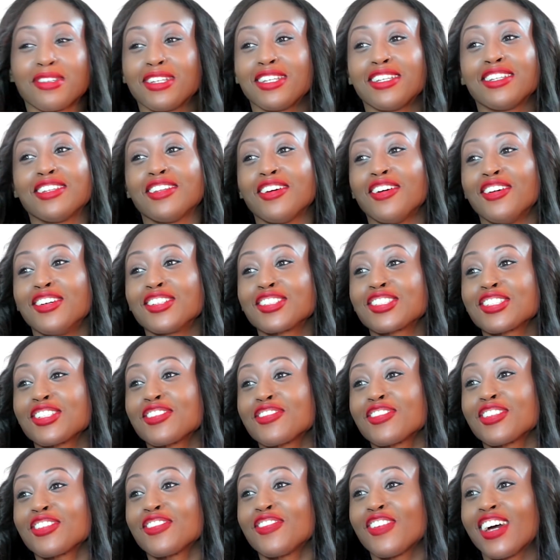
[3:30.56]
I mean,
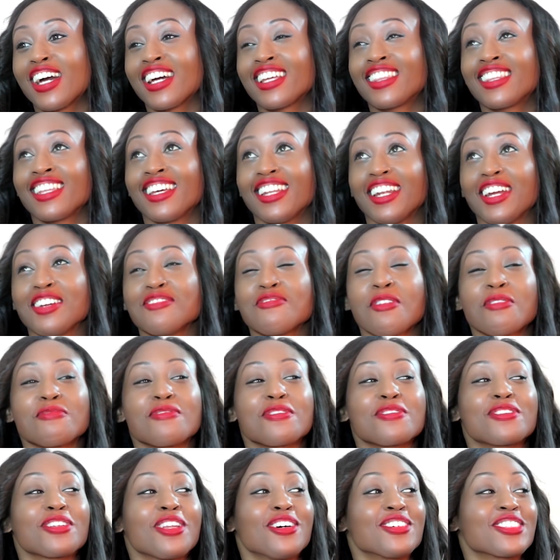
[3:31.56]
also for the fact that I
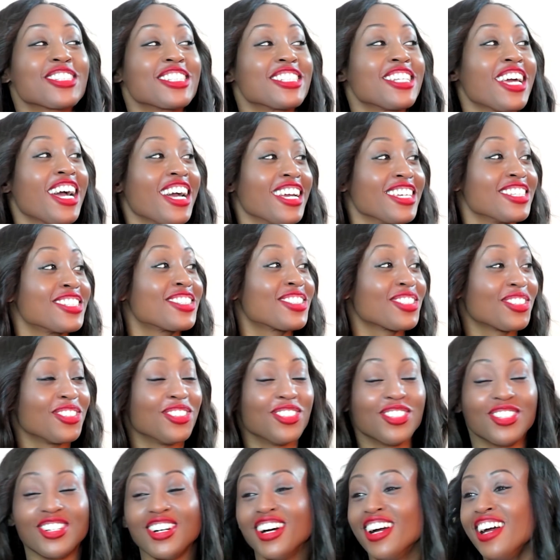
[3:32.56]
remember when I was in high
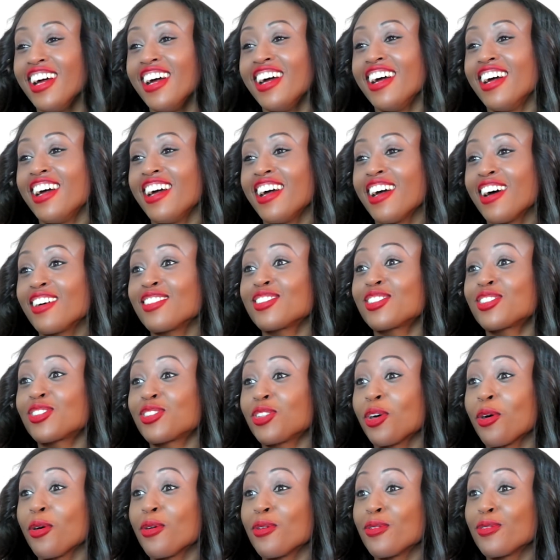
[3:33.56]
school, I
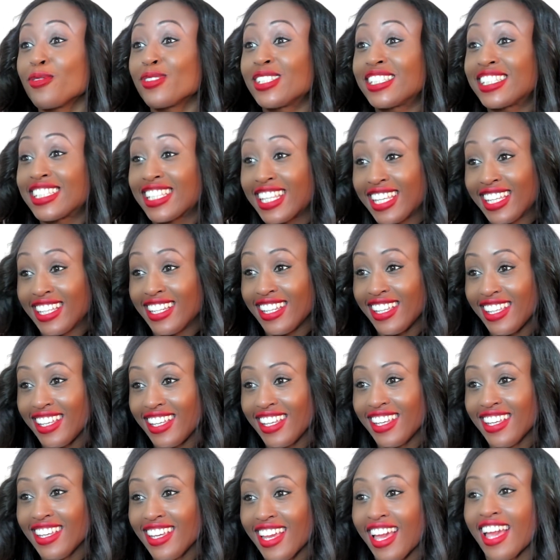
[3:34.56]
was so
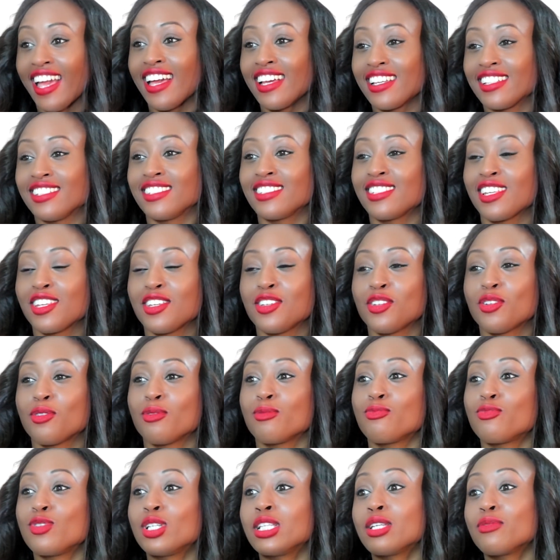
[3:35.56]
skinny and, you
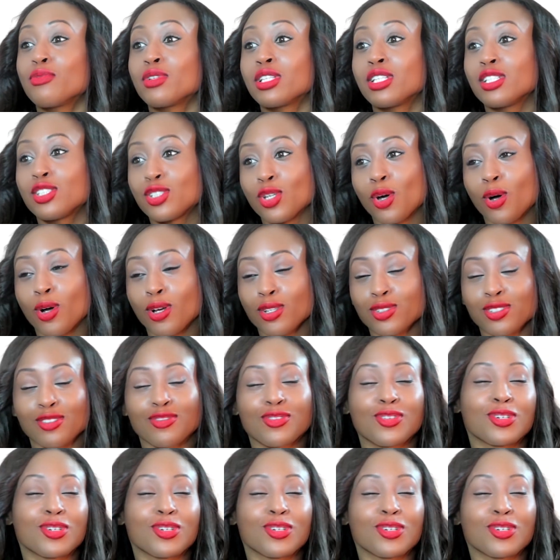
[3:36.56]
know, really, really tall.